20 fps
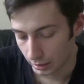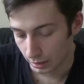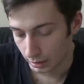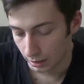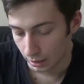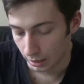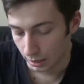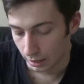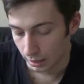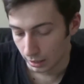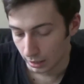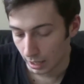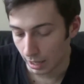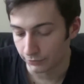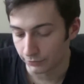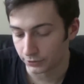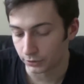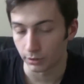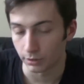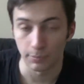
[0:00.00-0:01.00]
After a
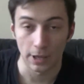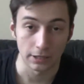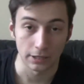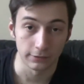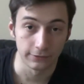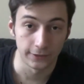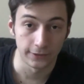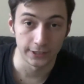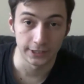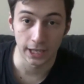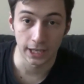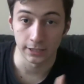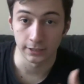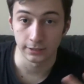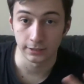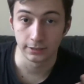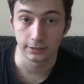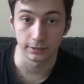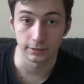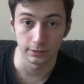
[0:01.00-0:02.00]
battle phase ends,
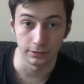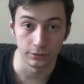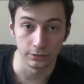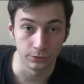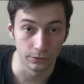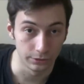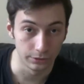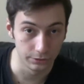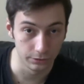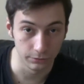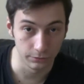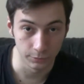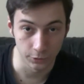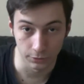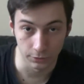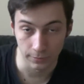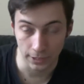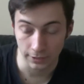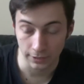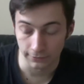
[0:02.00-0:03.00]
you resume your main
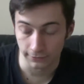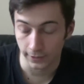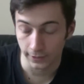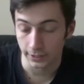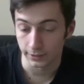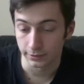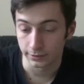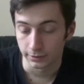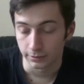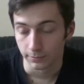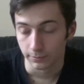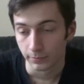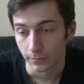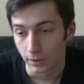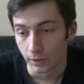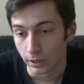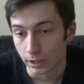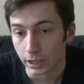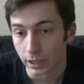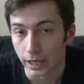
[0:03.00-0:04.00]
phase,
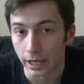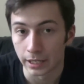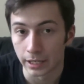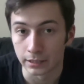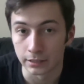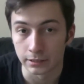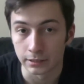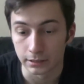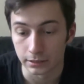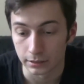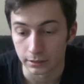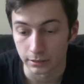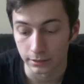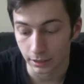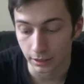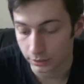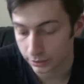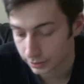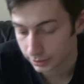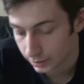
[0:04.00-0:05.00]
and there's
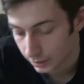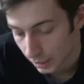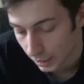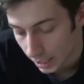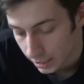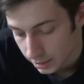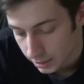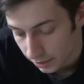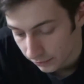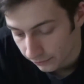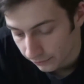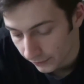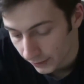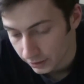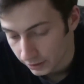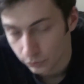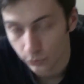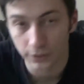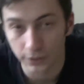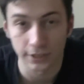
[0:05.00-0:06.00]
the ending phase where
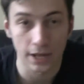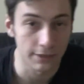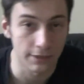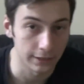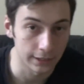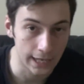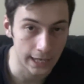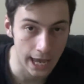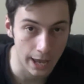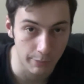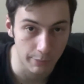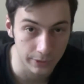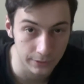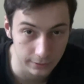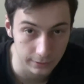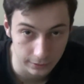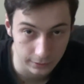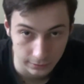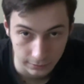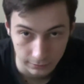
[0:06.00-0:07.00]
nothing happens
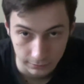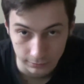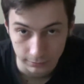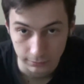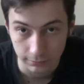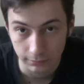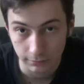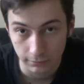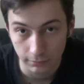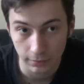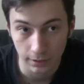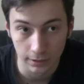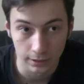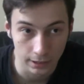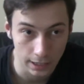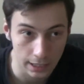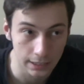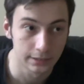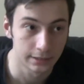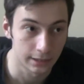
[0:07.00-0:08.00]
unless
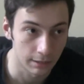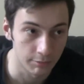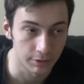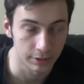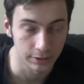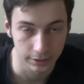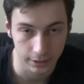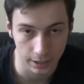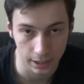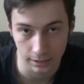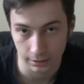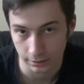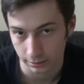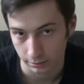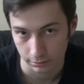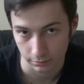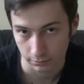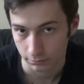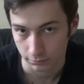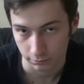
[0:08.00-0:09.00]
something says
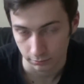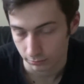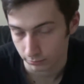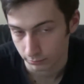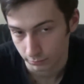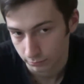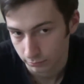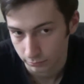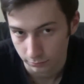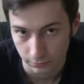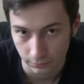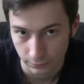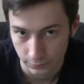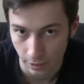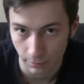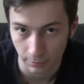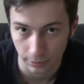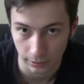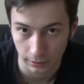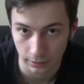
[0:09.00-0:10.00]
something
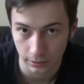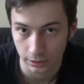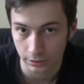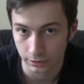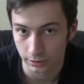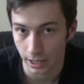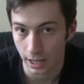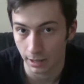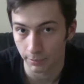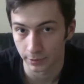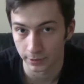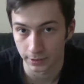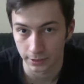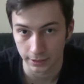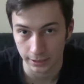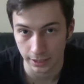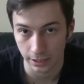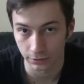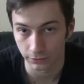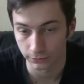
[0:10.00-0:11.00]
needs to happen at the end of
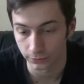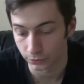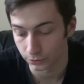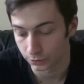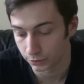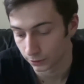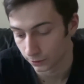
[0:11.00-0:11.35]
your turn.